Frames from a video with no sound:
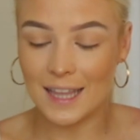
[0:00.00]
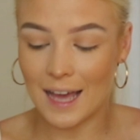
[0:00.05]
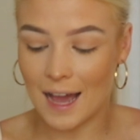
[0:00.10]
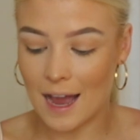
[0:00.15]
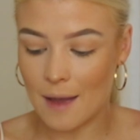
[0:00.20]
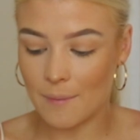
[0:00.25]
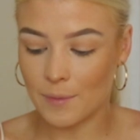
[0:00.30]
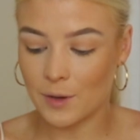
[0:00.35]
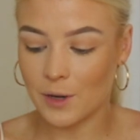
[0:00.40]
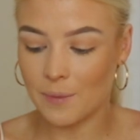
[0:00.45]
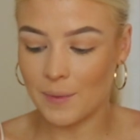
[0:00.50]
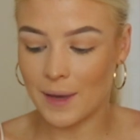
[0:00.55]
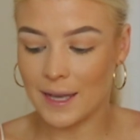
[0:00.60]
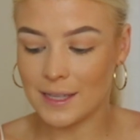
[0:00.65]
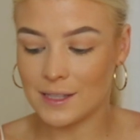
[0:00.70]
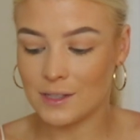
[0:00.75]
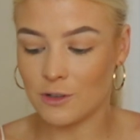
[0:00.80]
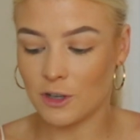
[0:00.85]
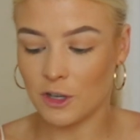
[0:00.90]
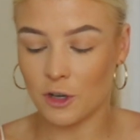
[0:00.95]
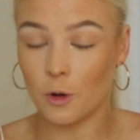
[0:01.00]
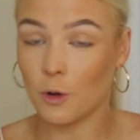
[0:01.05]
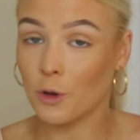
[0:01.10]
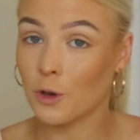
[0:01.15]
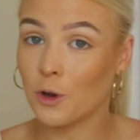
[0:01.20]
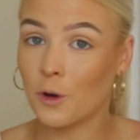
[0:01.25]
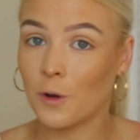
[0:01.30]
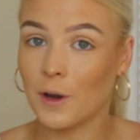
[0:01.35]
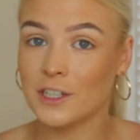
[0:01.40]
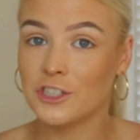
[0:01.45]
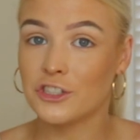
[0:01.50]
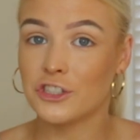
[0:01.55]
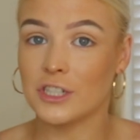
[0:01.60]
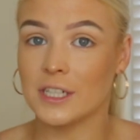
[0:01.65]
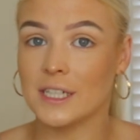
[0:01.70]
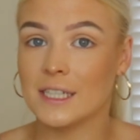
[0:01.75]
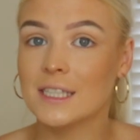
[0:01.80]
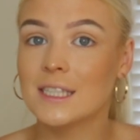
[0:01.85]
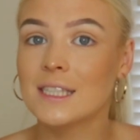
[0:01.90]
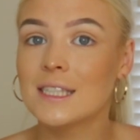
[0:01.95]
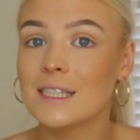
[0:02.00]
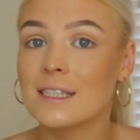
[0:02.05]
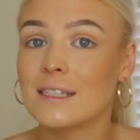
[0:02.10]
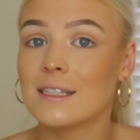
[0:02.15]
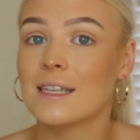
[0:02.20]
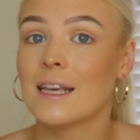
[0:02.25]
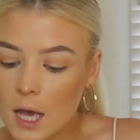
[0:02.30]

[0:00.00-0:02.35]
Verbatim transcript: I'm going to be answering all your questions.